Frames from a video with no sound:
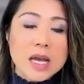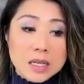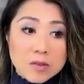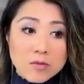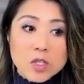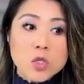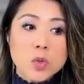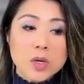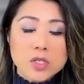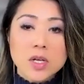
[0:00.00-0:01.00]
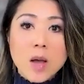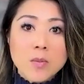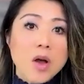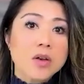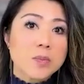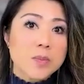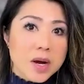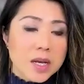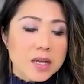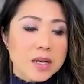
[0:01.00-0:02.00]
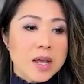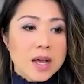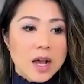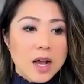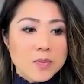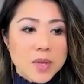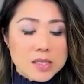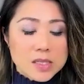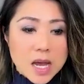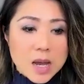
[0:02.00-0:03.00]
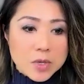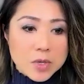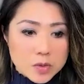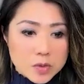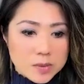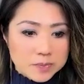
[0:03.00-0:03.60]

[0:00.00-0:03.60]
and inventory to come on the market as time goes.